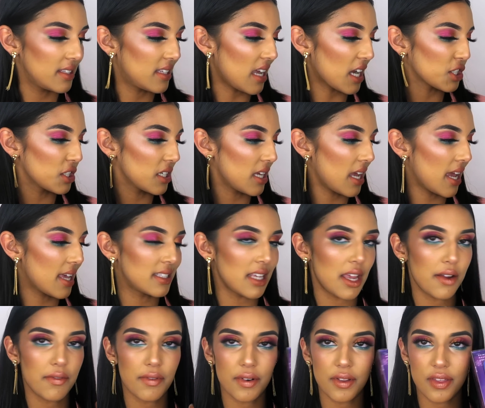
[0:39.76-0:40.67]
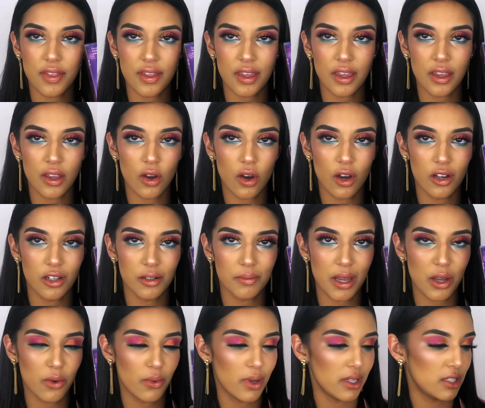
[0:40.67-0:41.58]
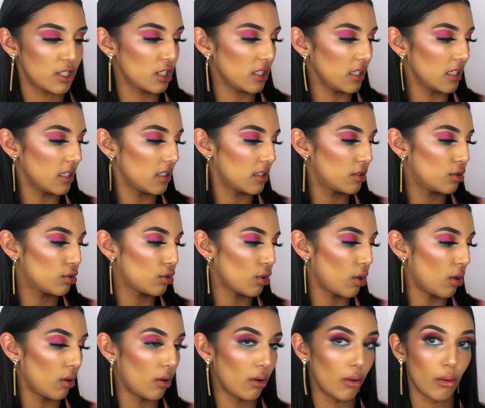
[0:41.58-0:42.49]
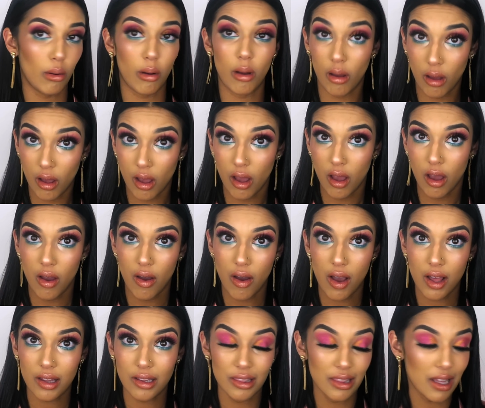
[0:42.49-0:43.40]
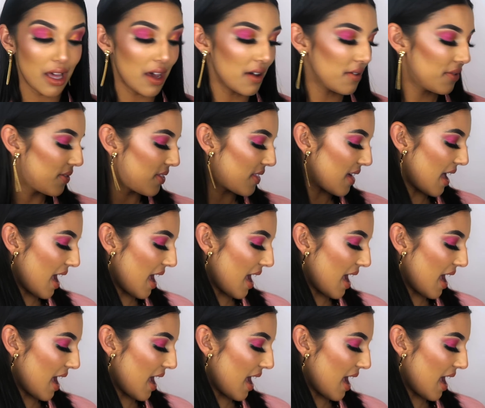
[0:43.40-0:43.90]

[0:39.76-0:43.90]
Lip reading: This actually has everything on my wish list, so love